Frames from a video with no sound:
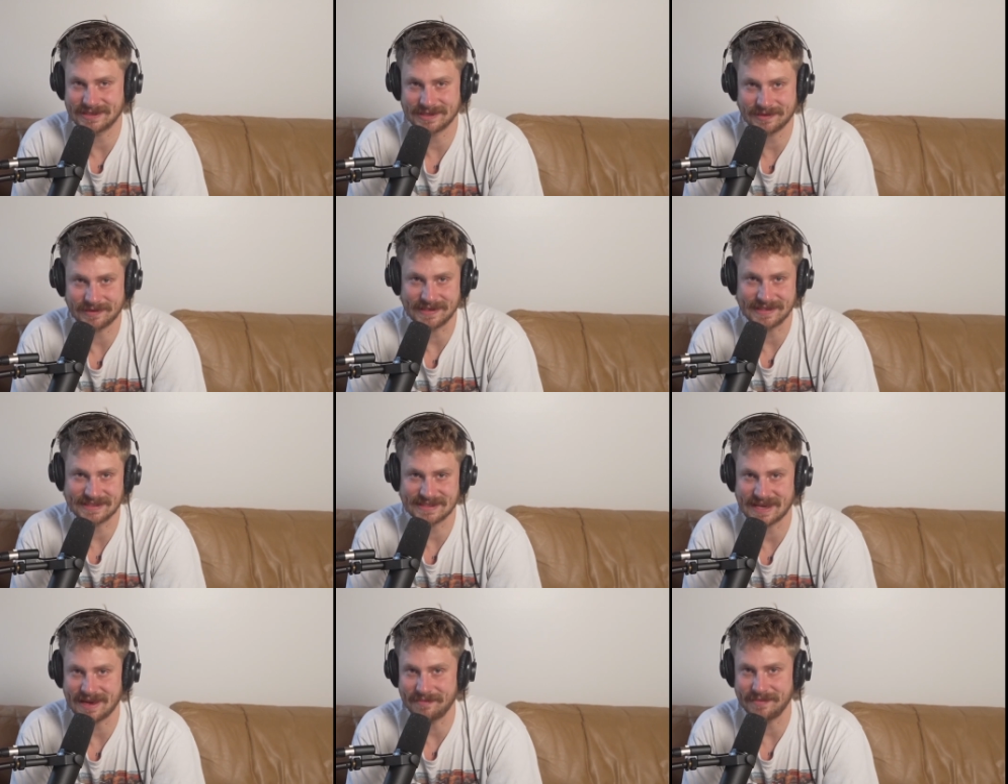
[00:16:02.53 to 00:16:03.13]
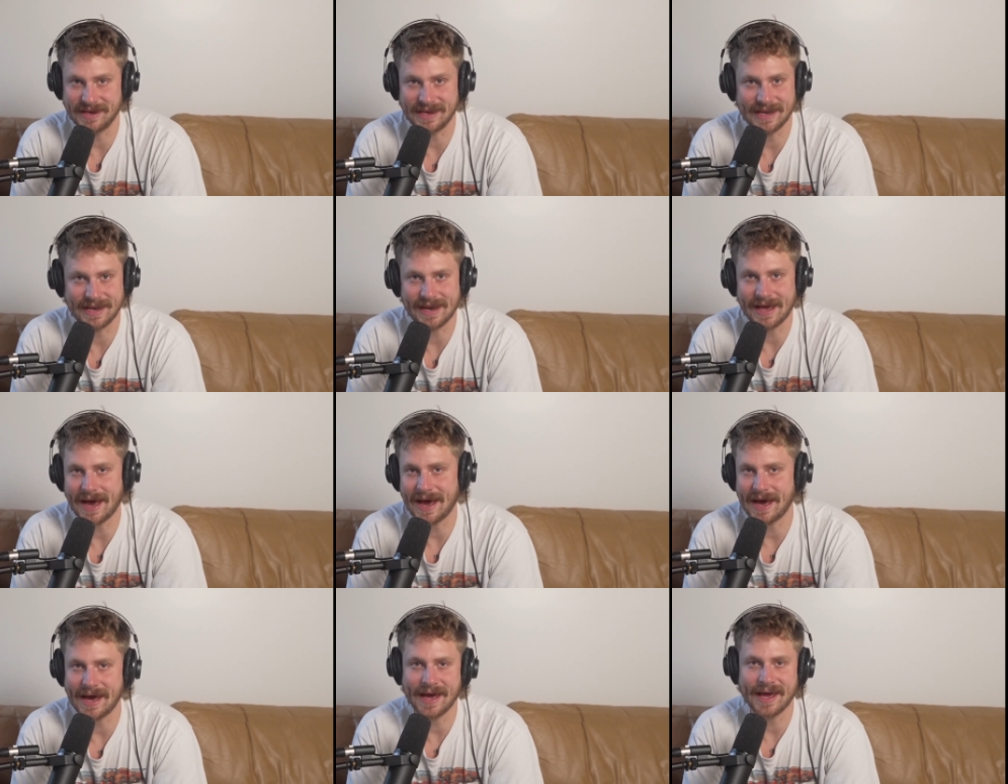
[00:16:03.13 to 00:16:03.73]
stories coming in.
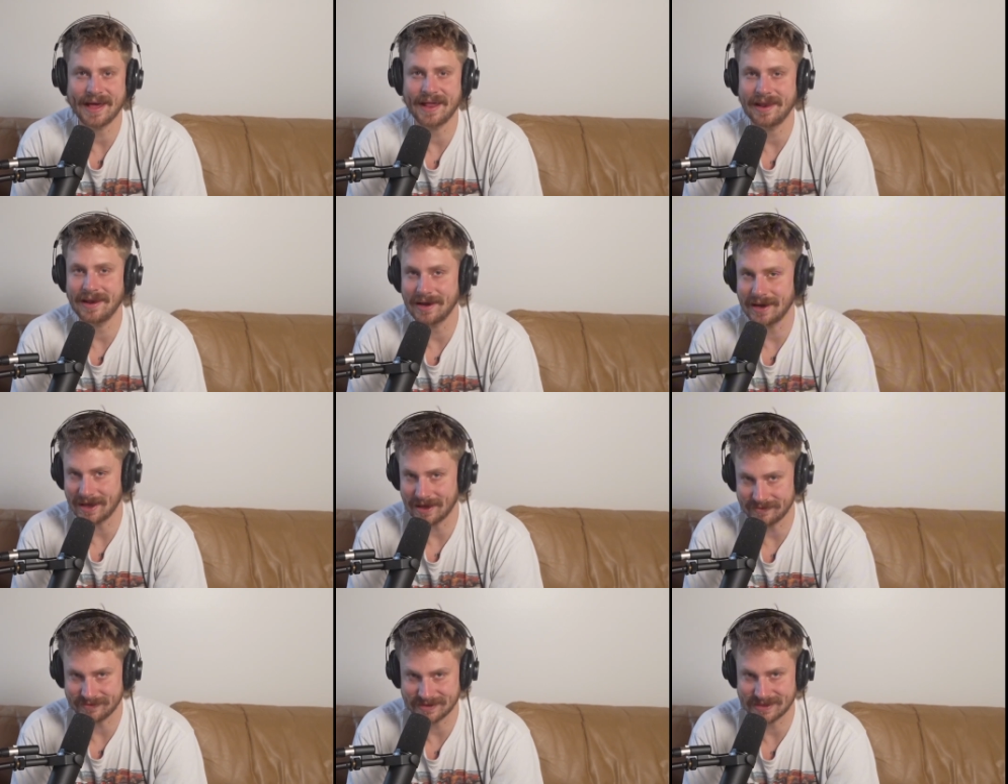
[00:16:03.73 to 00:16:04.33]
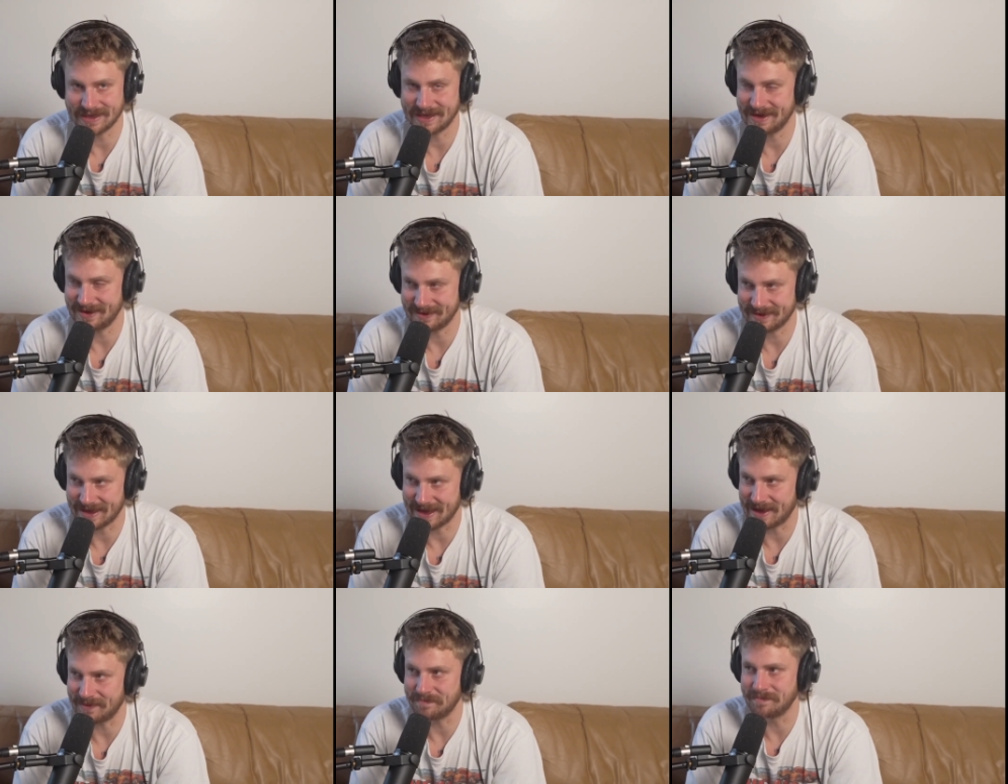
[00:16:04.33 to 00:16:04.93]
I love to hear
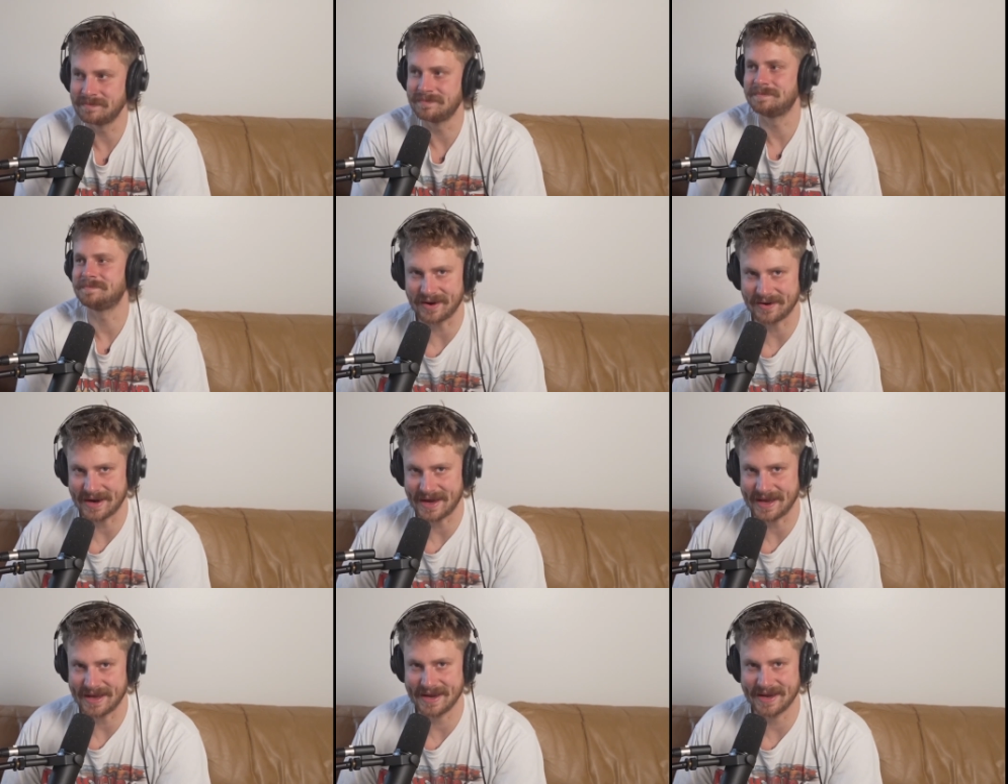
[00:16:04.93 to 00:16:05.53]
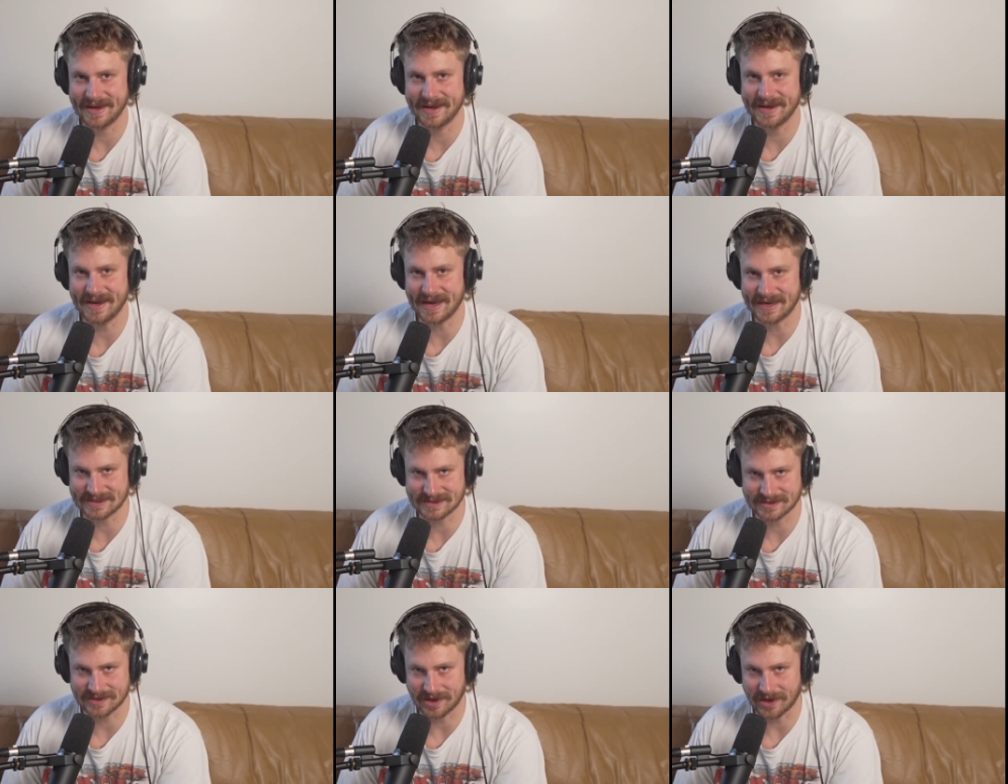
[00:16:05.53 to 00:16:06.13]
them. All right,
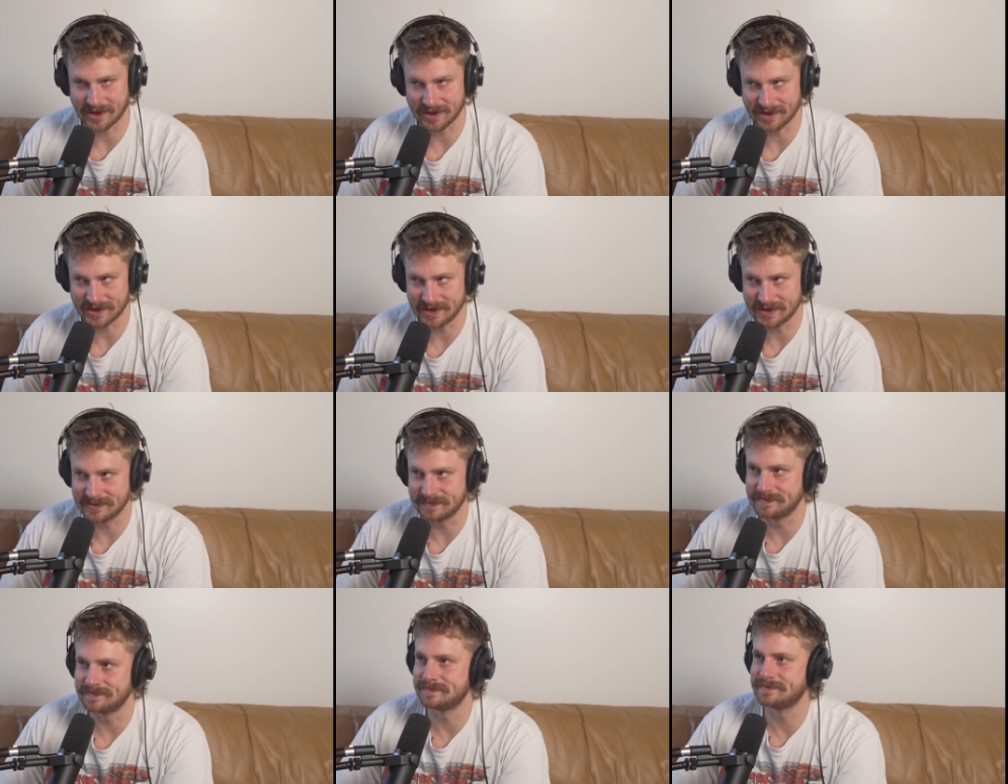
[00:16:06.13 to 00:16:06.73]
next caller.